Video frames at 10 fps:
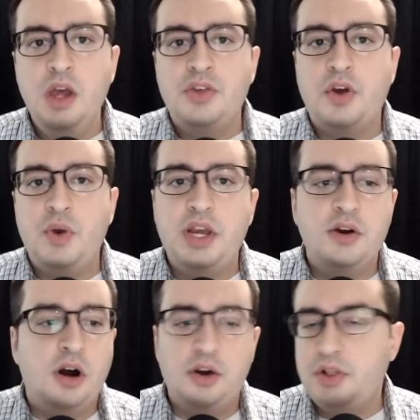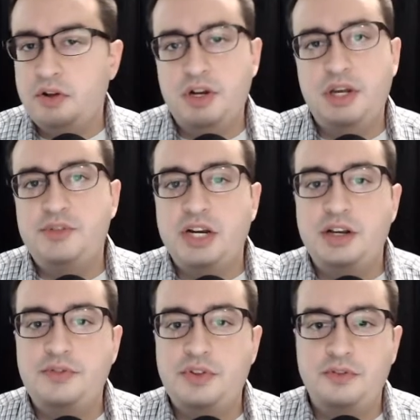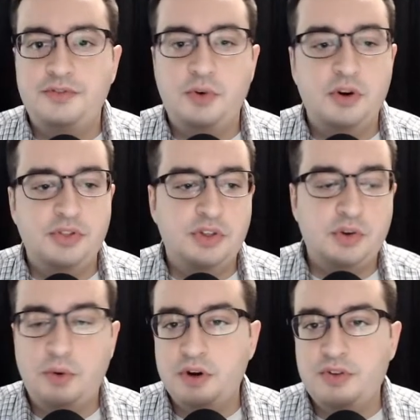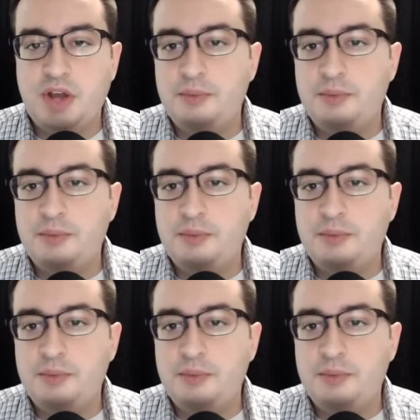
So here are the learning objectives for this course.